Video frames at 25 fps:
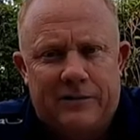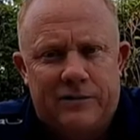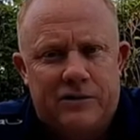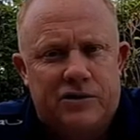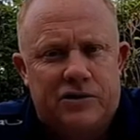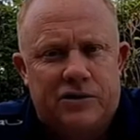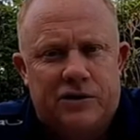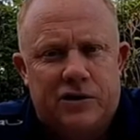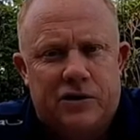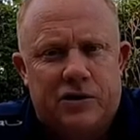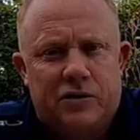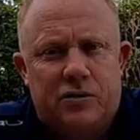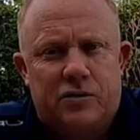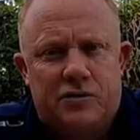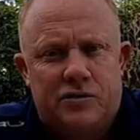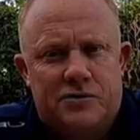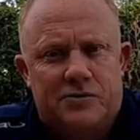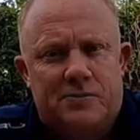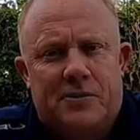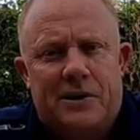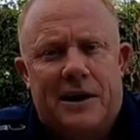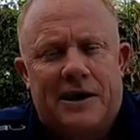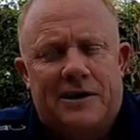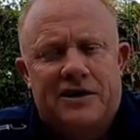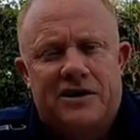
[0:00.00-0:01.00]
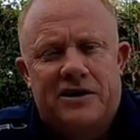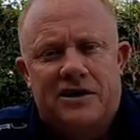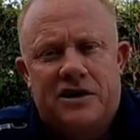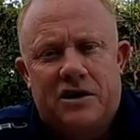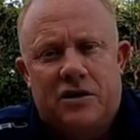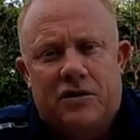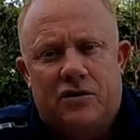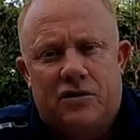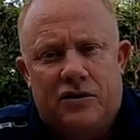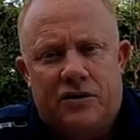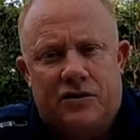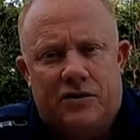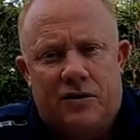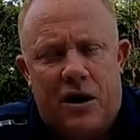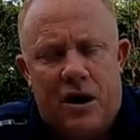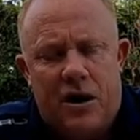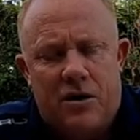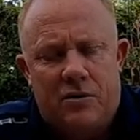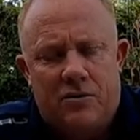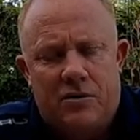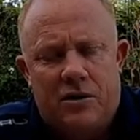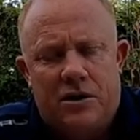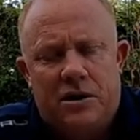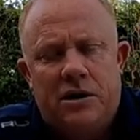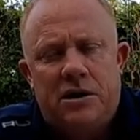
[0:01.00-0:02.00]
out on the course practicing on your
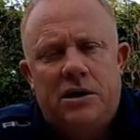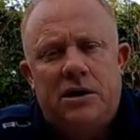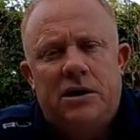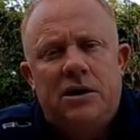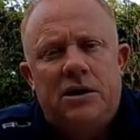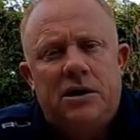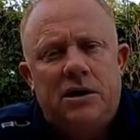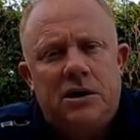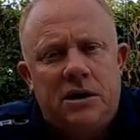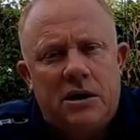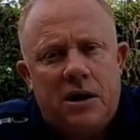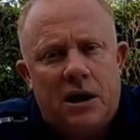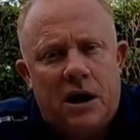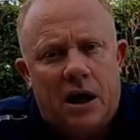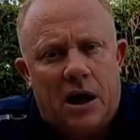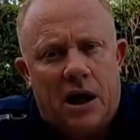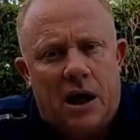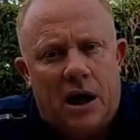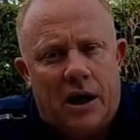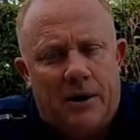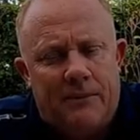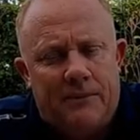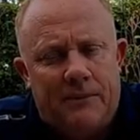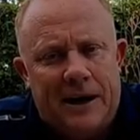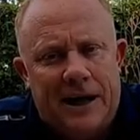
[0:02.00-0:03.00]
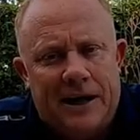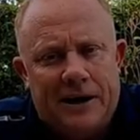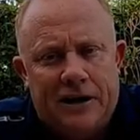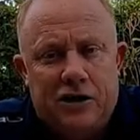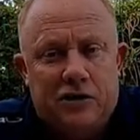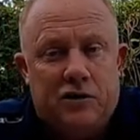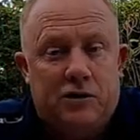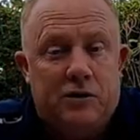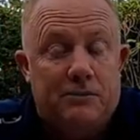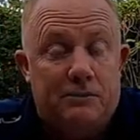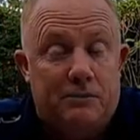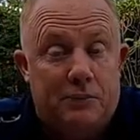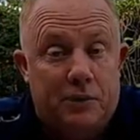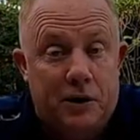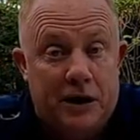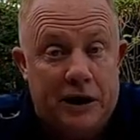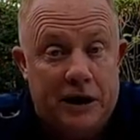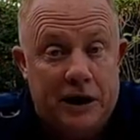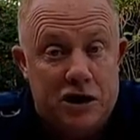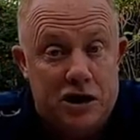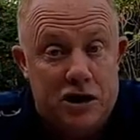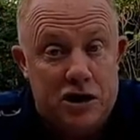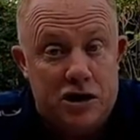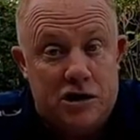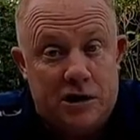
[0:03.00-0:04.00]
own, and you can put
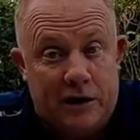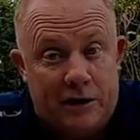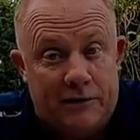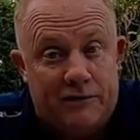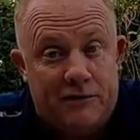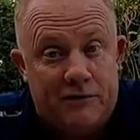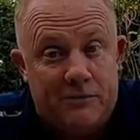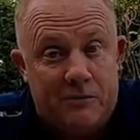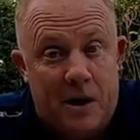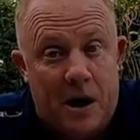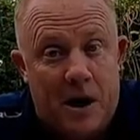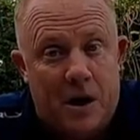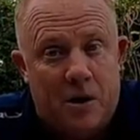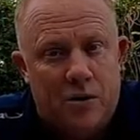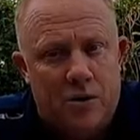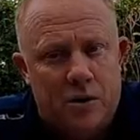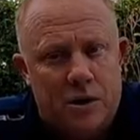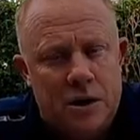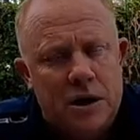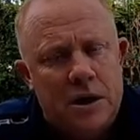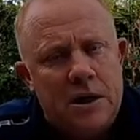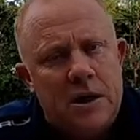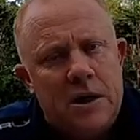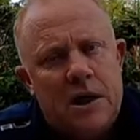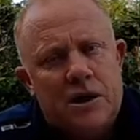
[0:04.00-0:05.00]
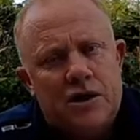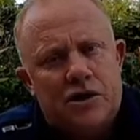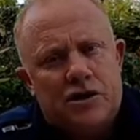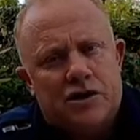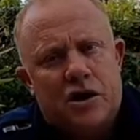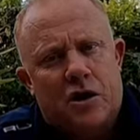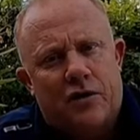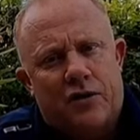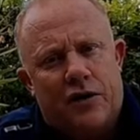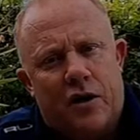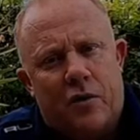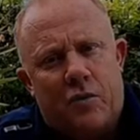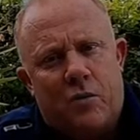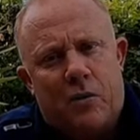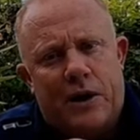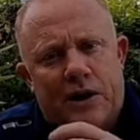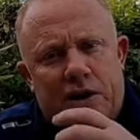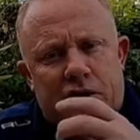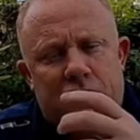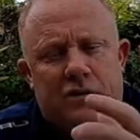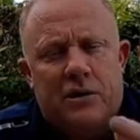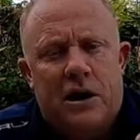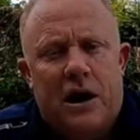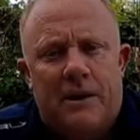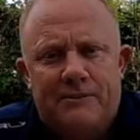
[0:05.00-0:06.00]
it in shift mode so that
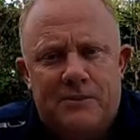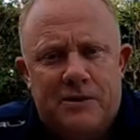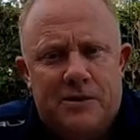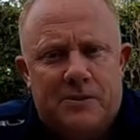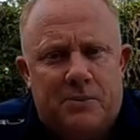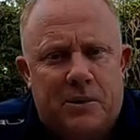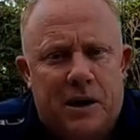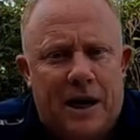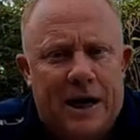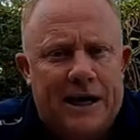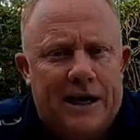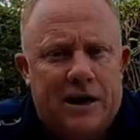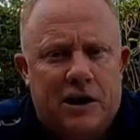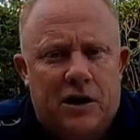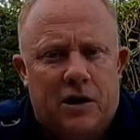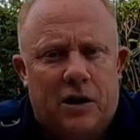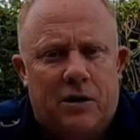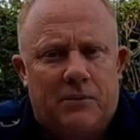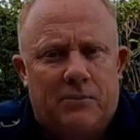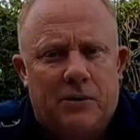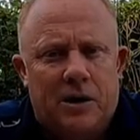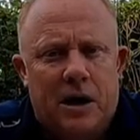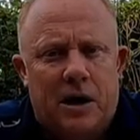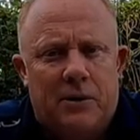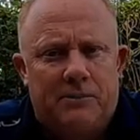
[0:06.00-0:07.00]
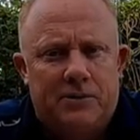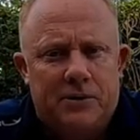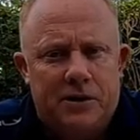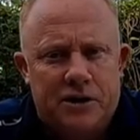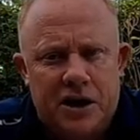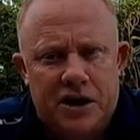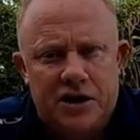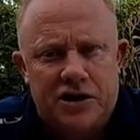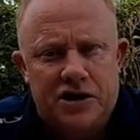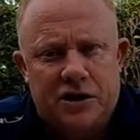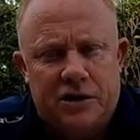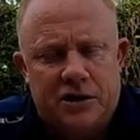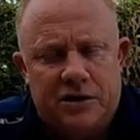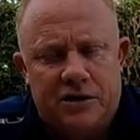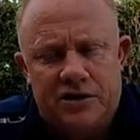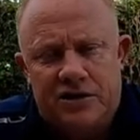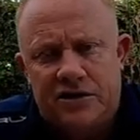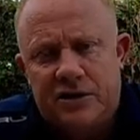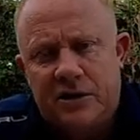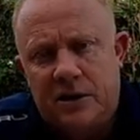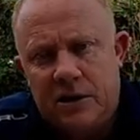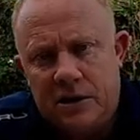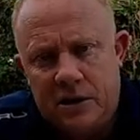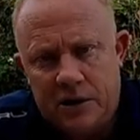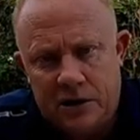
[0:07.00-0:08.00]
when you come to playing club
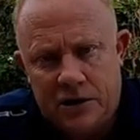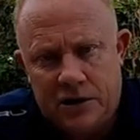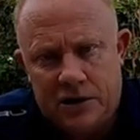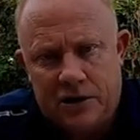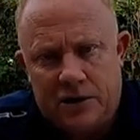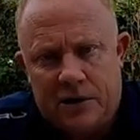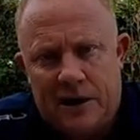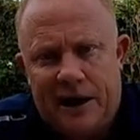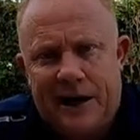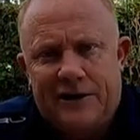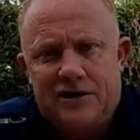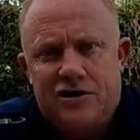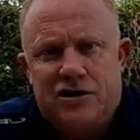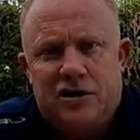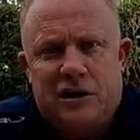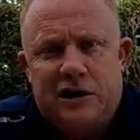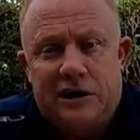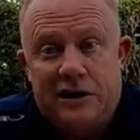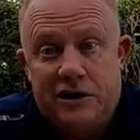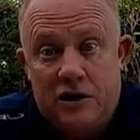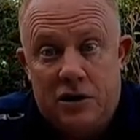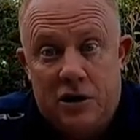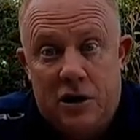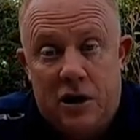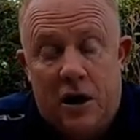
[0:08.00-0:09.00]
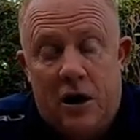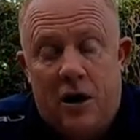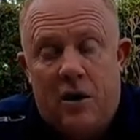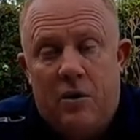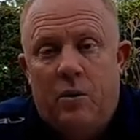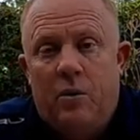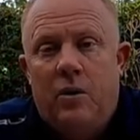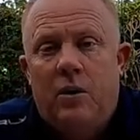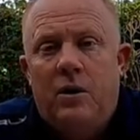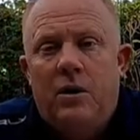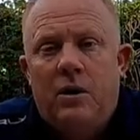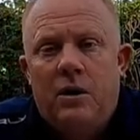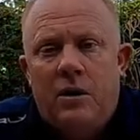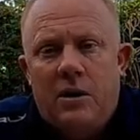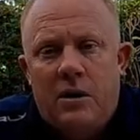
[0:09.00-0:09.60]
competitions, you'll actually know